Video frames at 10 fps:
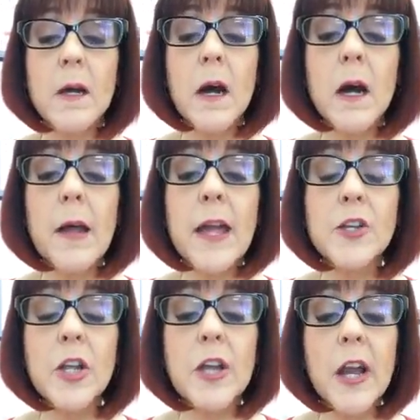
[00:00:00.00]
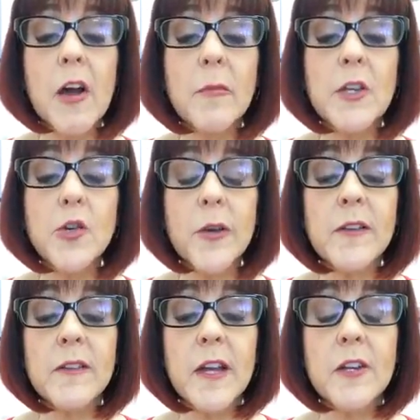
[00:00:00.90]
Angela, you got to help me.
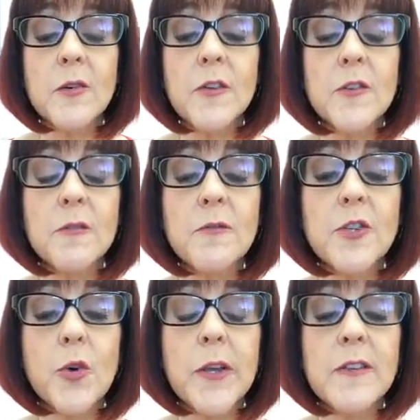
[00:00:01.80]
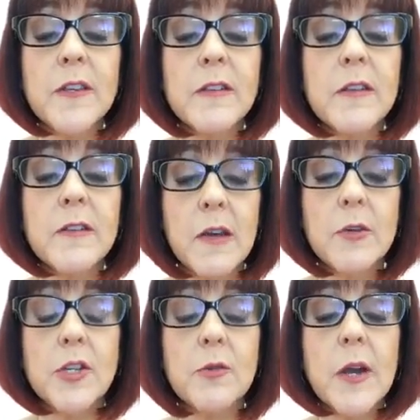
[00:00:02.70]
Choices. I don't deserve choices. Is that
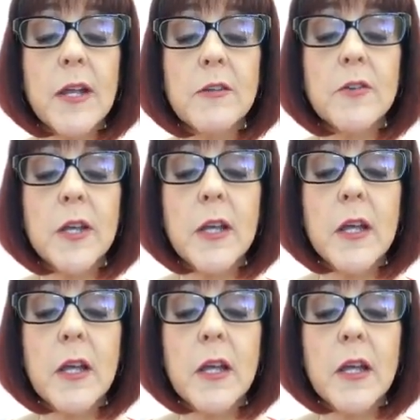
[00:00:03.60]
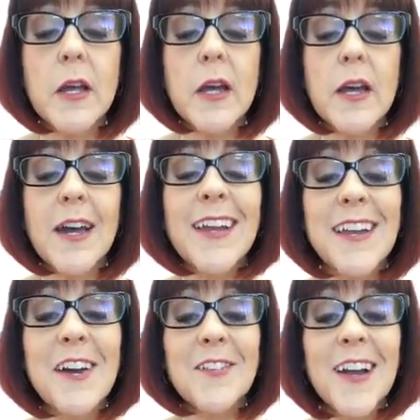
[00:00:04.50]
what you were answering? I
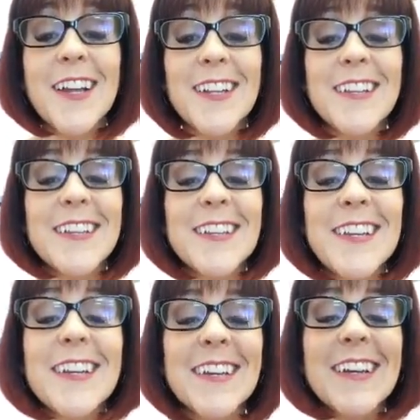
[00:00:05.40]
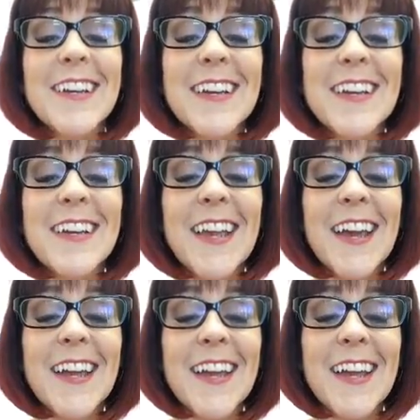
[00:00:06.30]
know, right, Cindy? Okay.